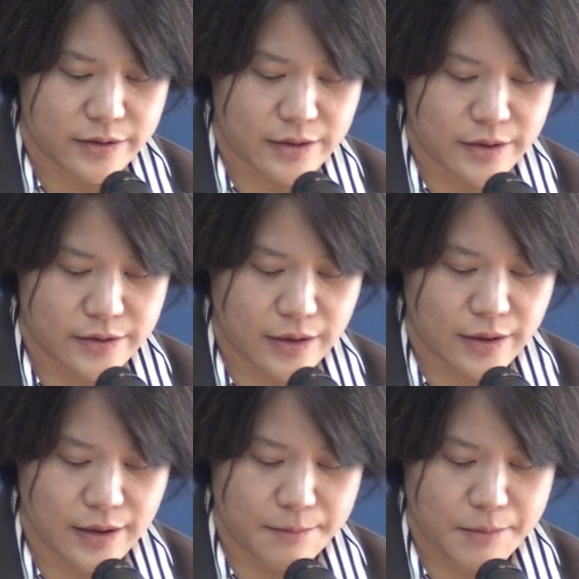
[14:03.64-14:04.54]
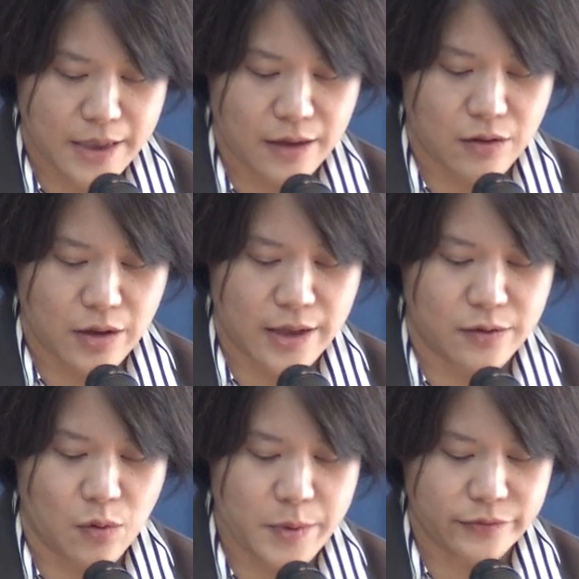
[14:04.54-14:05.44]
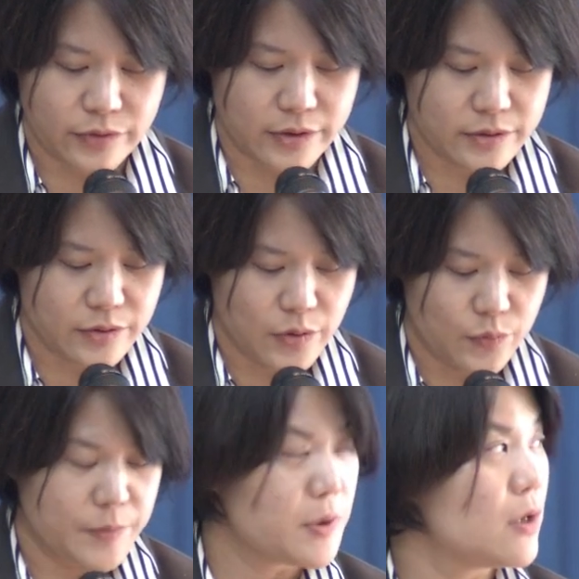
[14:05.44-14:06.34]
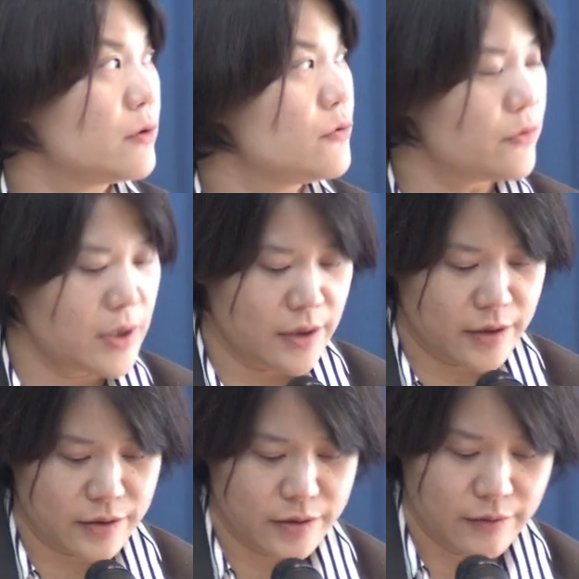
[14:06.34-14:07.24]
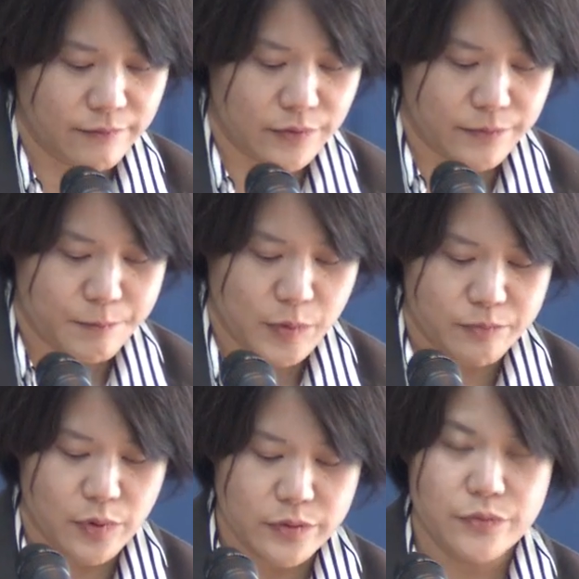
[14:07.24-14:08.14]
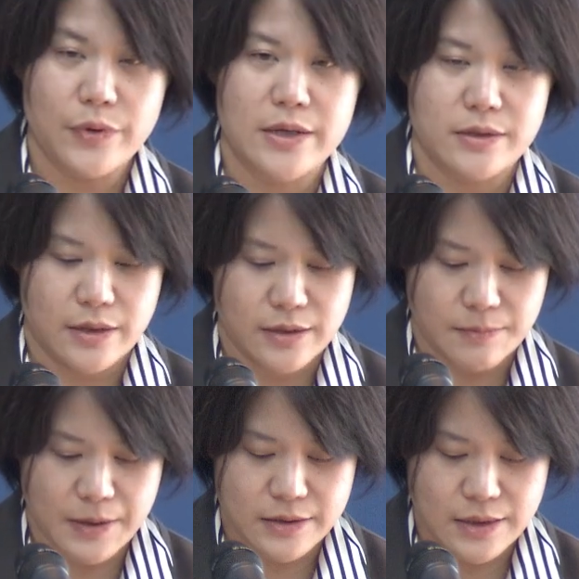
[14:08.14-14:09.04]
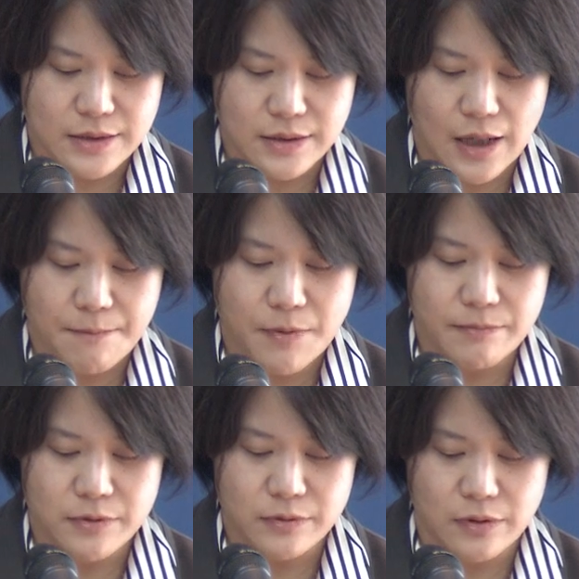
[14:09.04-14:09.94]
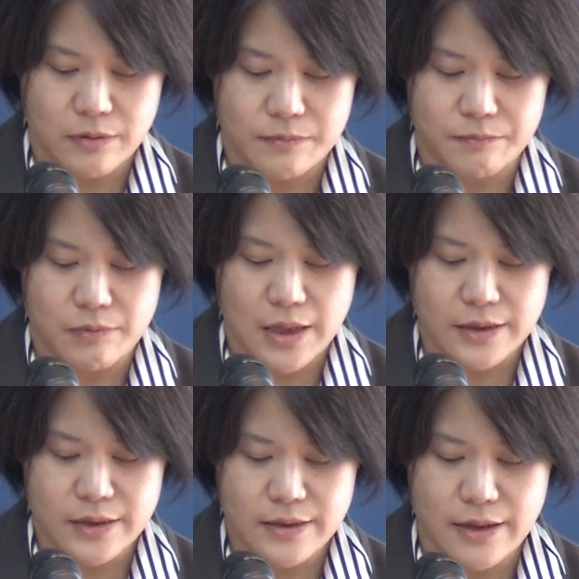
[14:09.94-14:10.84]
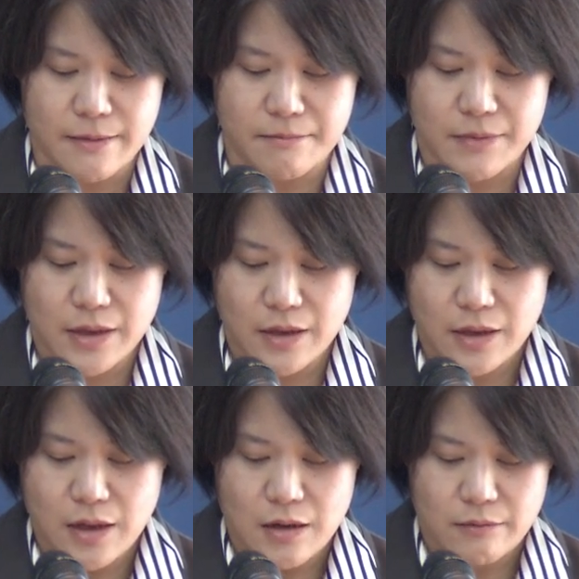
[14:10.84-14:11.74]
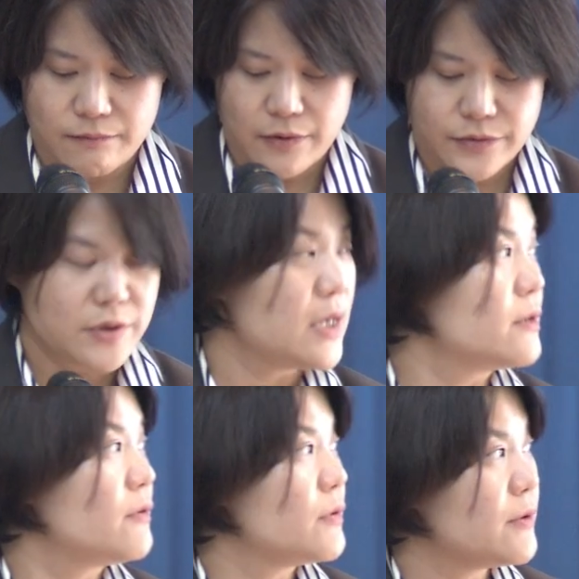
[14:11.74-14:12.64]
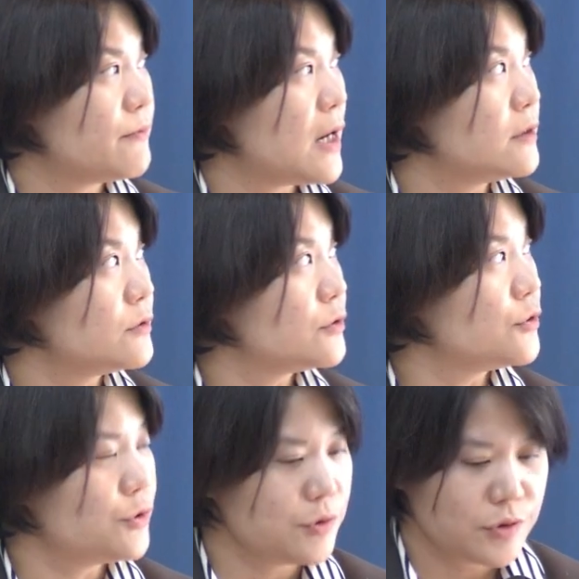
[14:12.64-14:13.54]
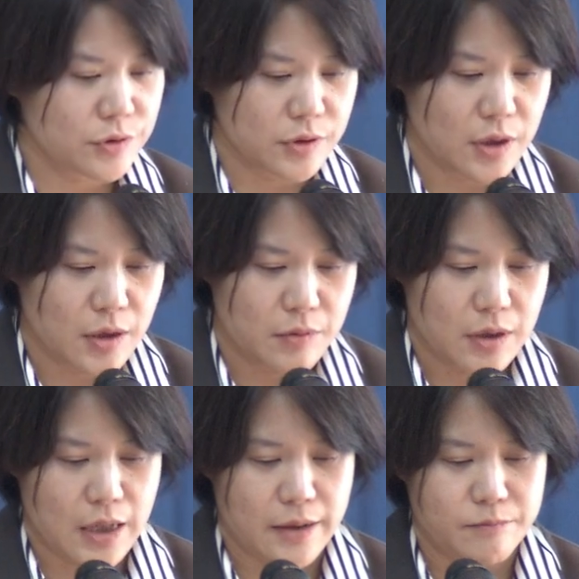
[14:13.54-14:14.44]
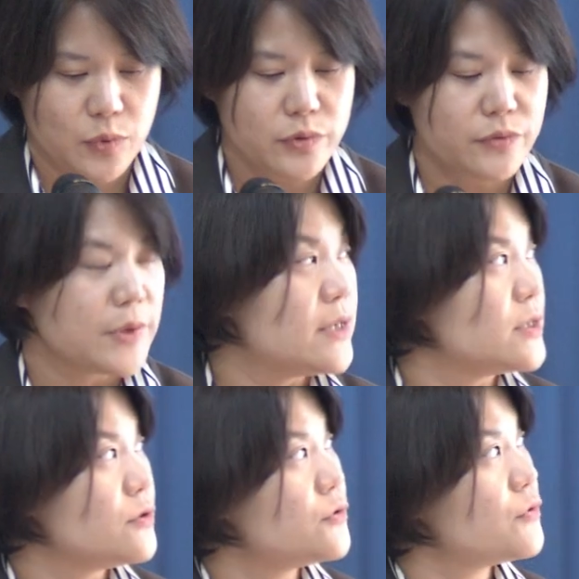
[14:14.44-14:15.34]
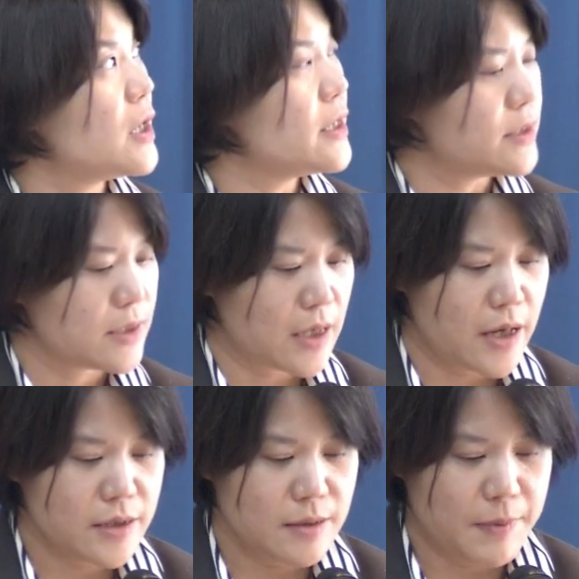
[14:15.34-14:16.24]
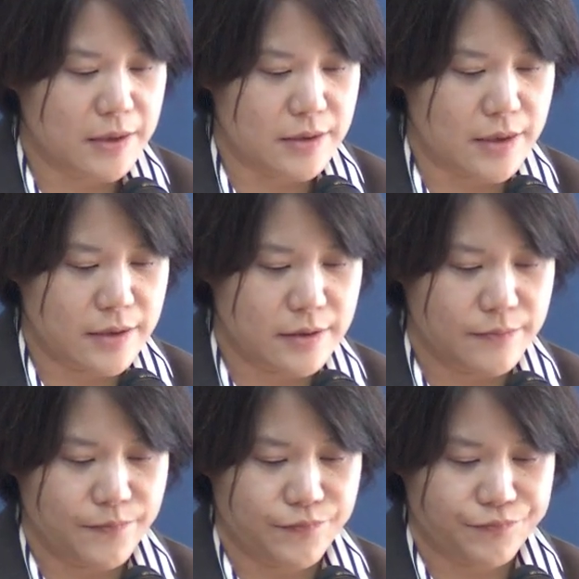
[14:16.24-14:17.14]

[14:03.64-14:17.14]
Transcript: Delta, Gamma, and Omicrons, we began looking for broad-range antibodies capable of blocking them. Fortunately, we found 2 broad-range neutralizing antibodies.